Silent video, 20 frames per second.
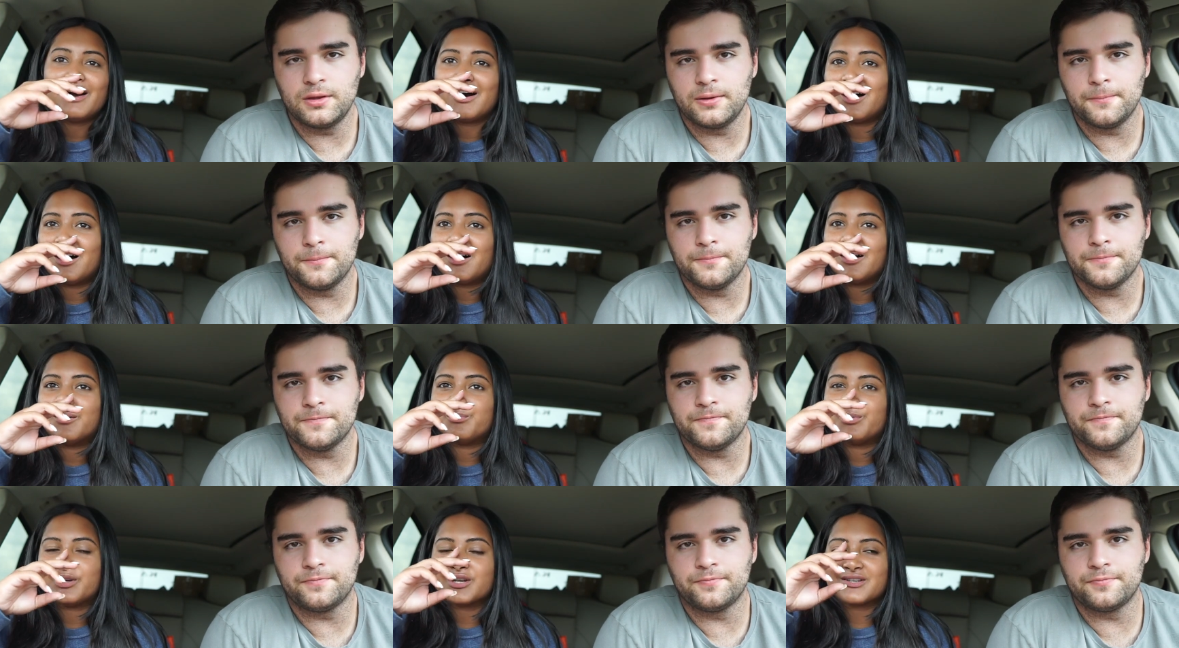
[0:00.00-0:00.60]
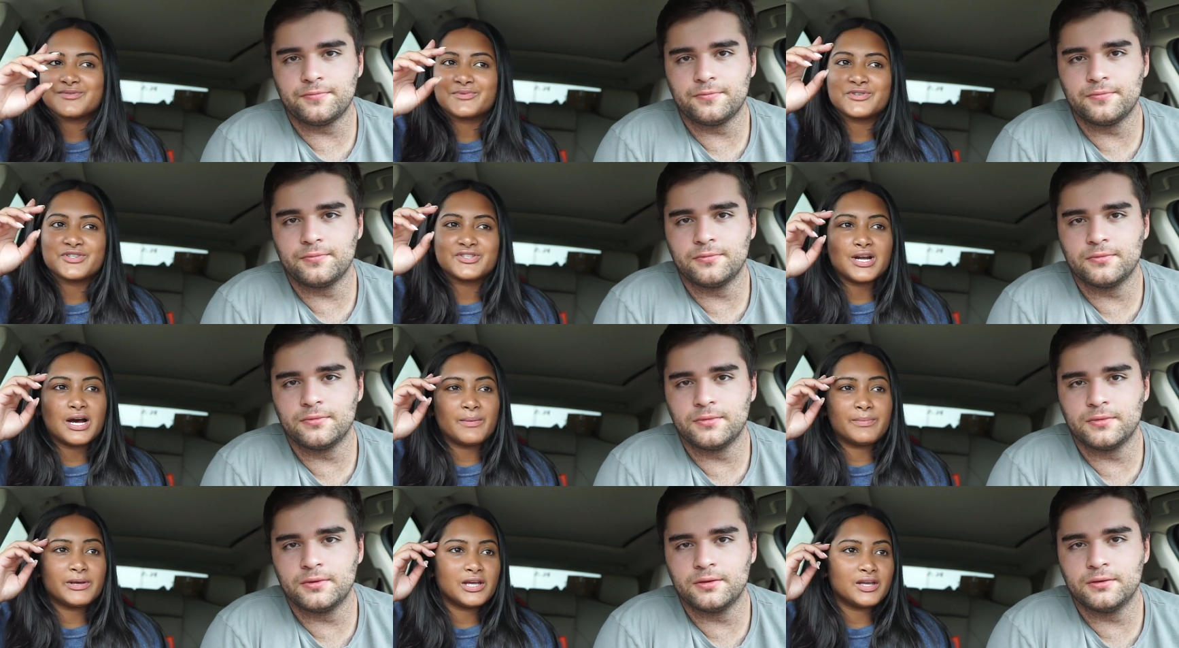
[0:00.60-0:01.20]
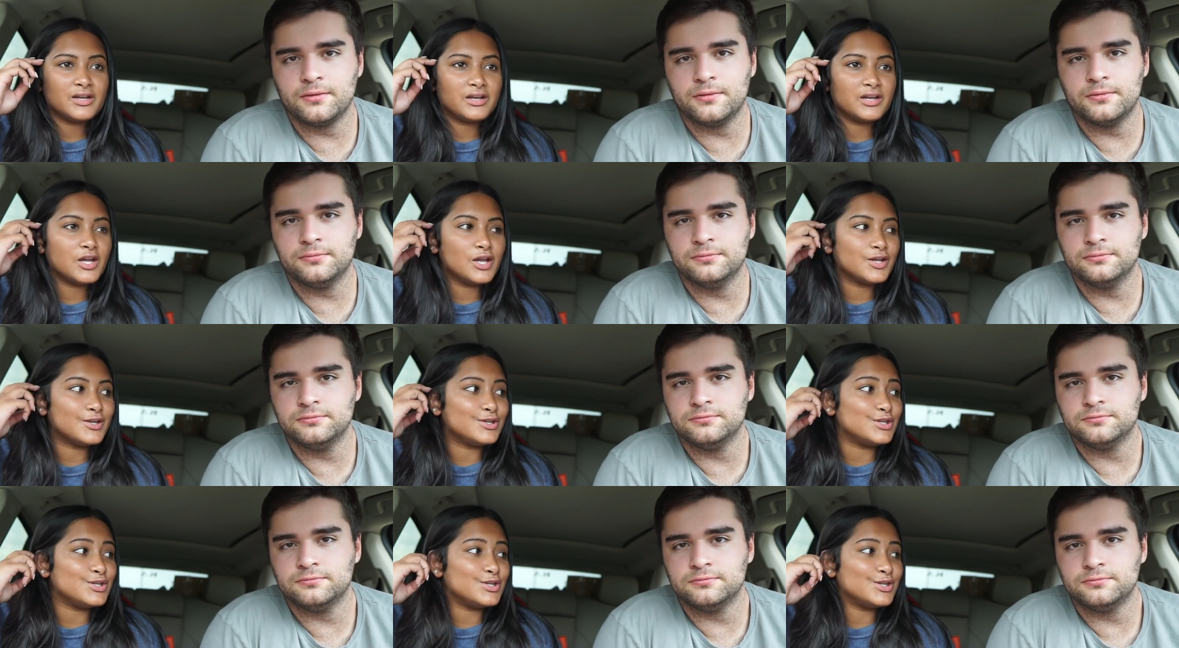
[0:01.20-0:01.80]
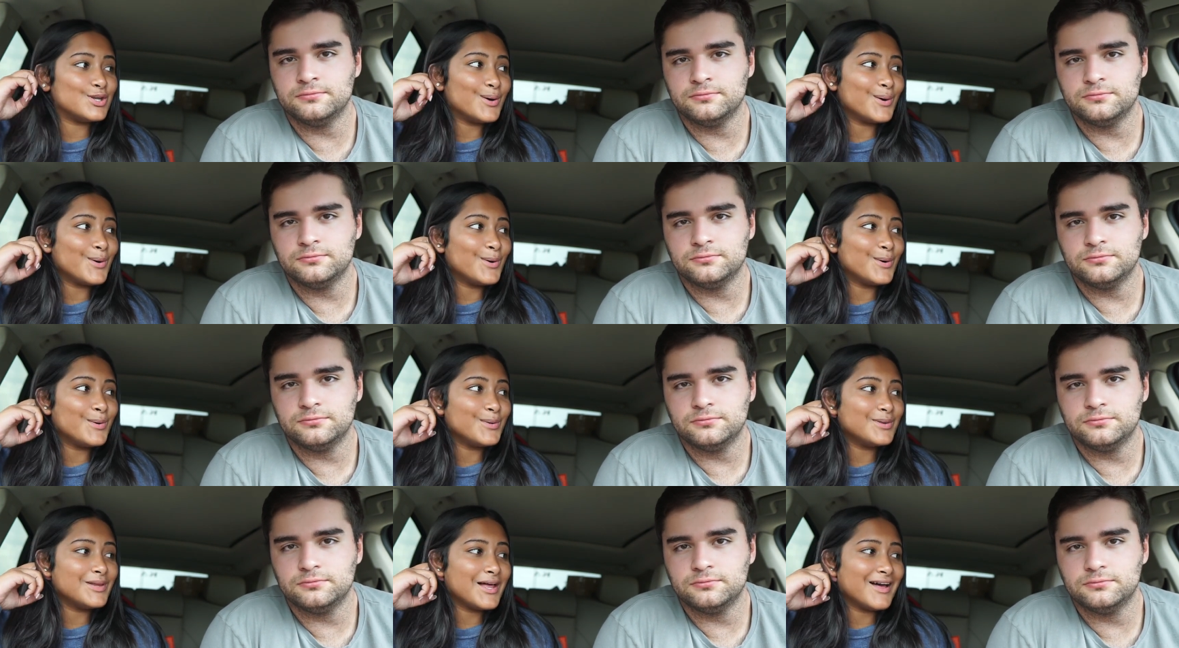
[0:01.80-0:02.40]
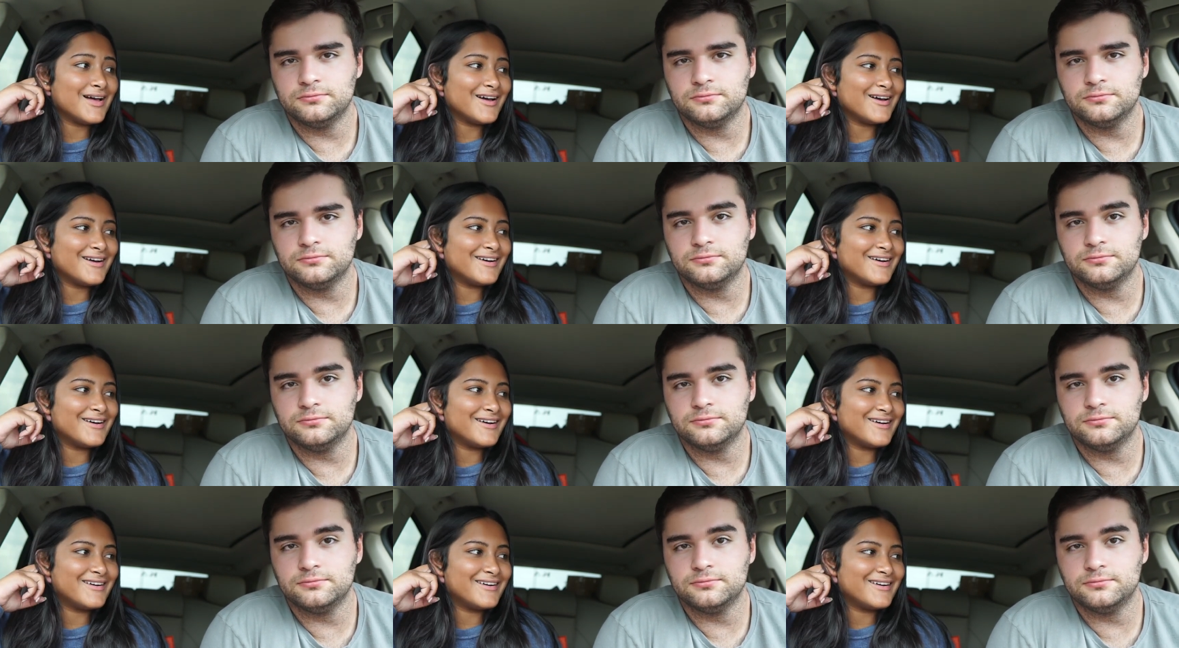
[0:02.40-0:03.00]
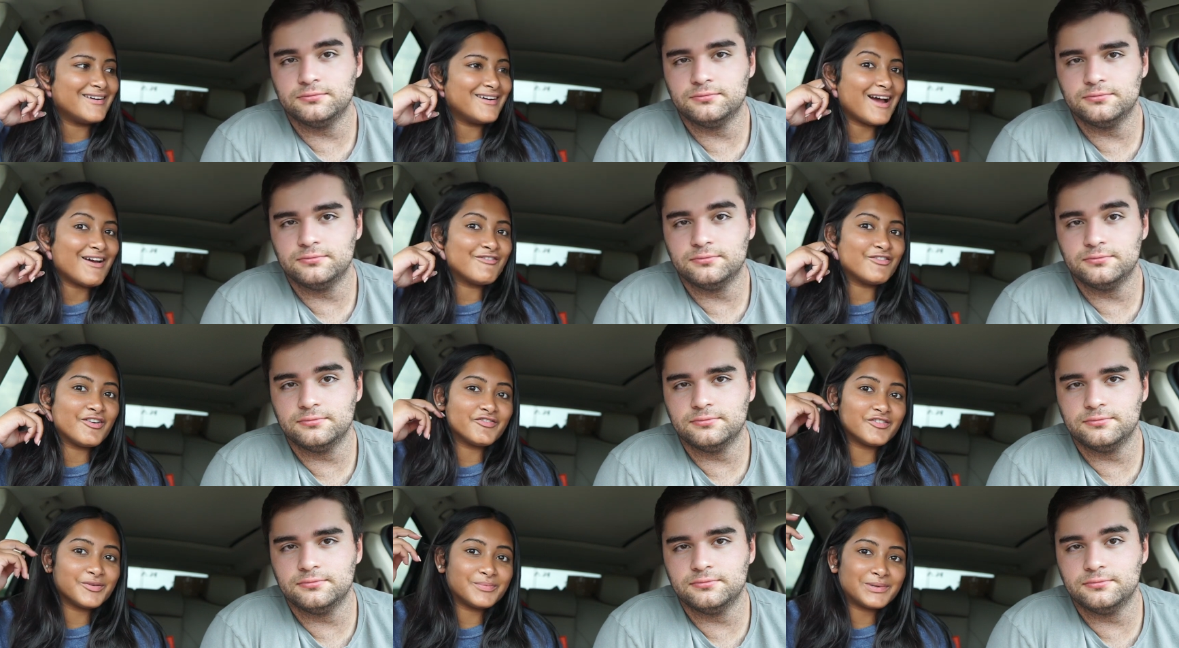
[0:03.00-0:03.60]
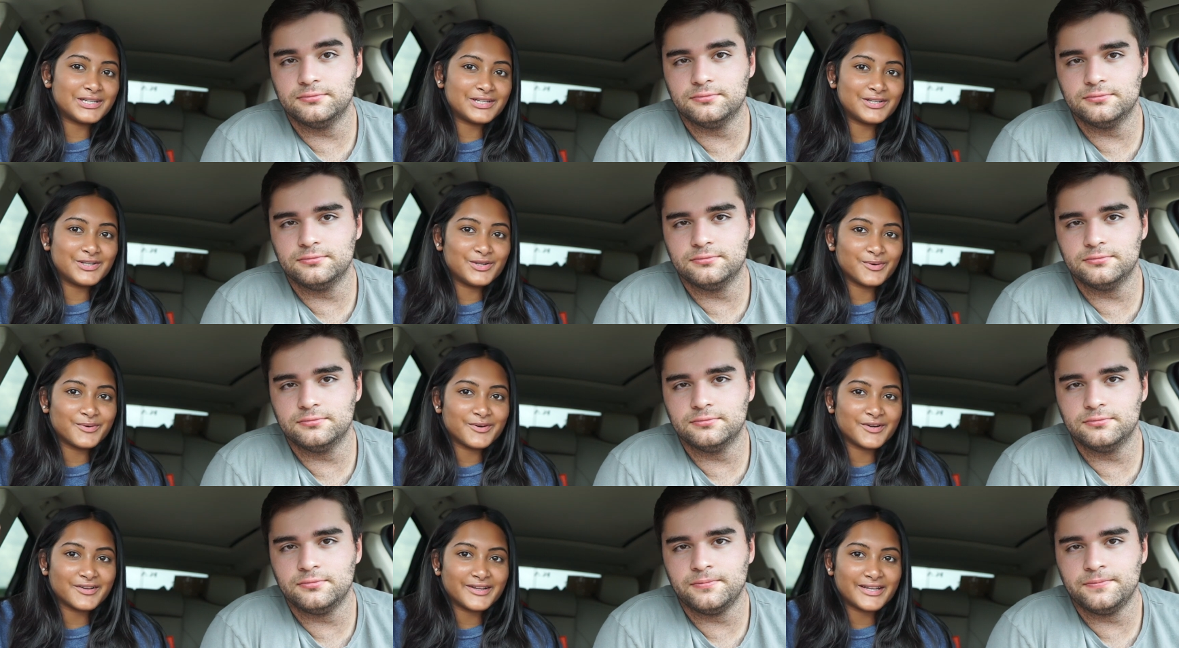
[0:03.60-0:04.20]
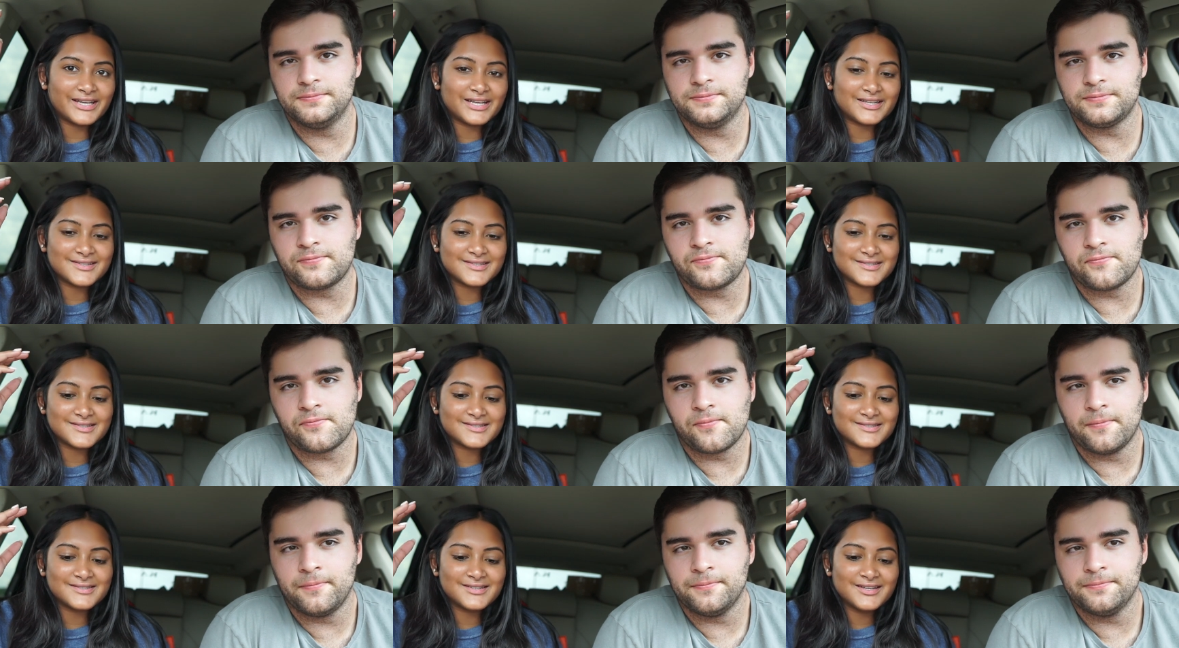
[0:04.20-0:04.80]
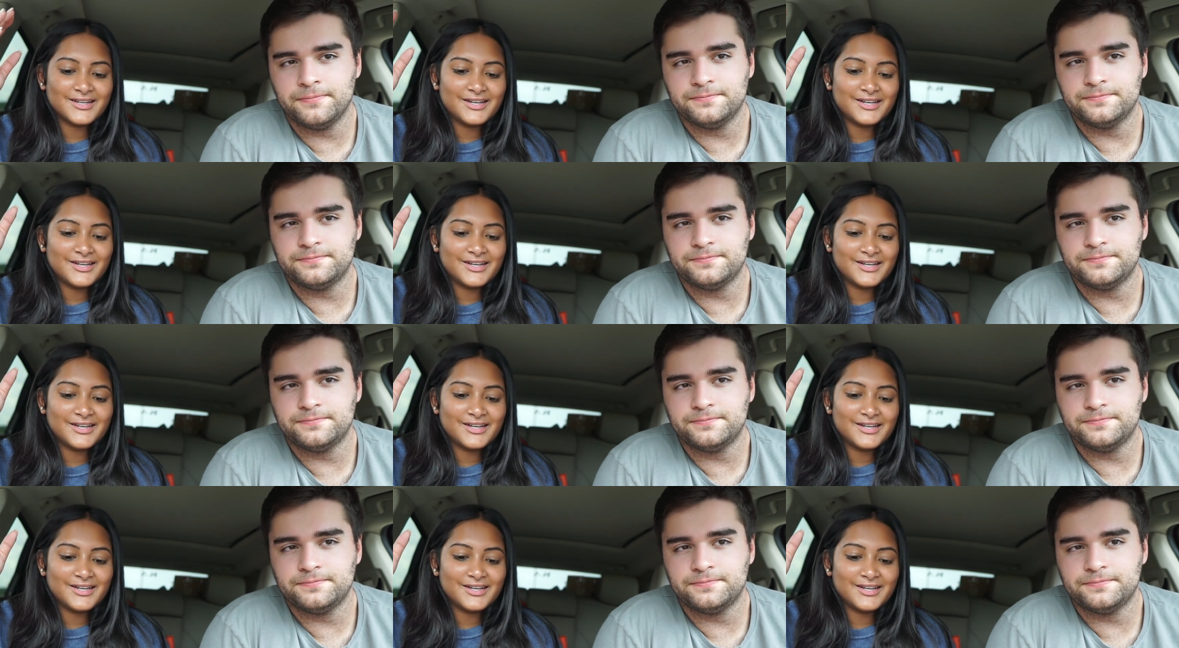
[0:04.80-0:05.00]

Speaker 1: um, because we're stopping in NOLA. I've never been in New Orleans.